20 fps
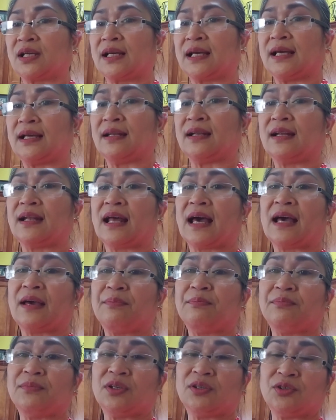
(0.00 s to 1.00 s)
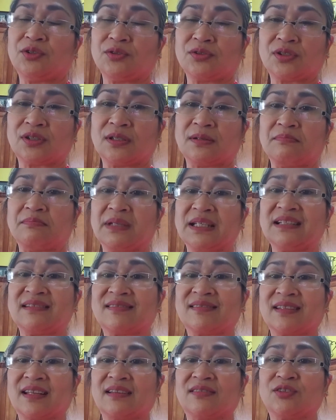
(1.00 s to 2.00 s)
and then I use the
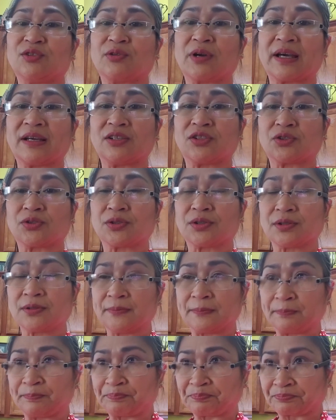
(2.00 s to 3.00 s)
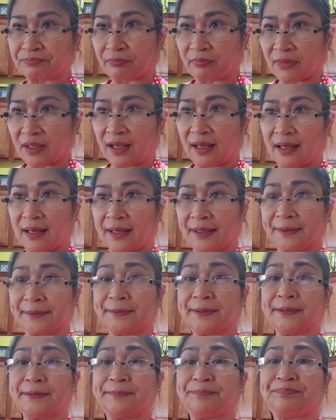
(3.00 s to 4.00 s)
meat tenderizer
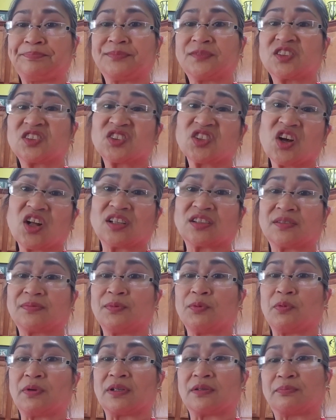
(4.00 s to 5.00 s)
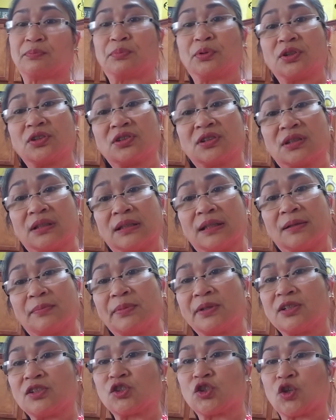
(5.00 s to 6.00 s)
and salt if you want. Put a little
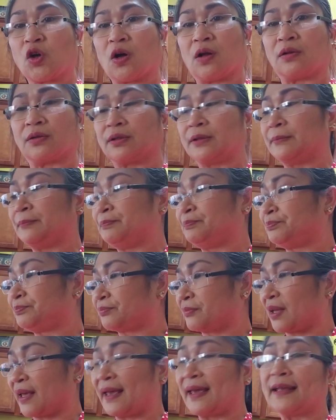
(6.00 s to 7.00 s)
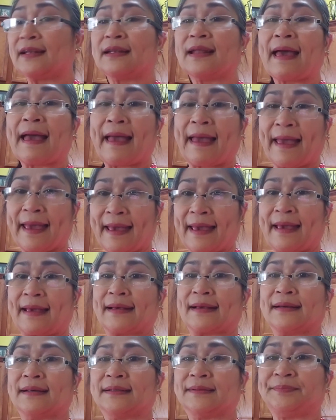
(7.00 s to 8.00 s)
bit of salt and
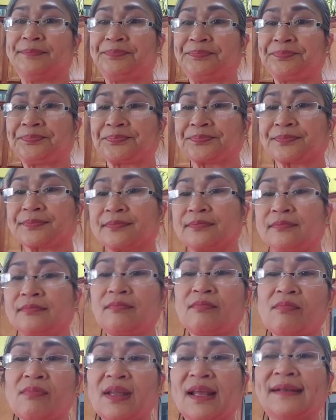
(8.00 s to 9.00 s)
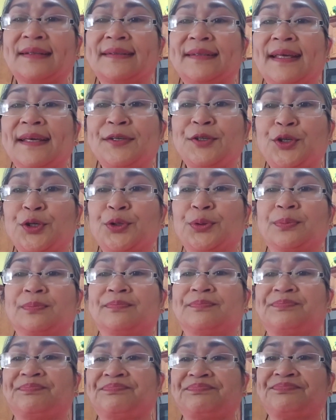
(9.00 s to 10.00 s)
egg. Thank you.
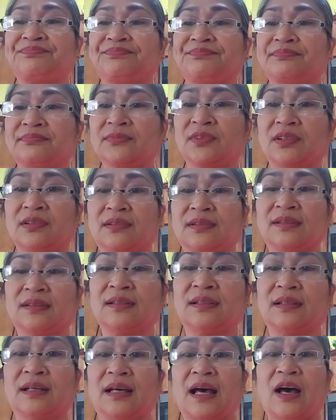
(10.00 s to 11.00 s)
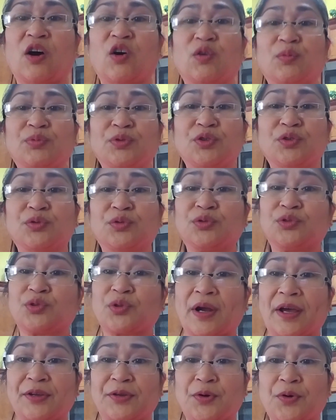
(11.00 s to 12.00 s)
Hope you
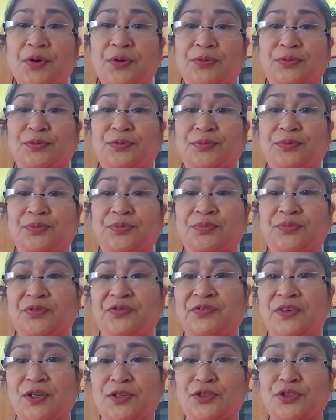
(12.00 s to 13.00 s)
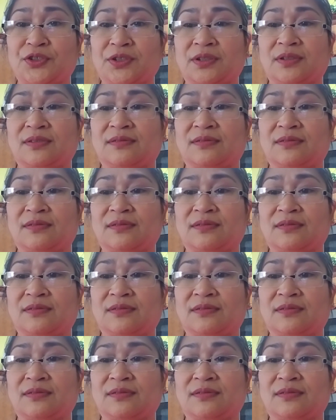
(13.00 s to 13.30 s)
try your own version.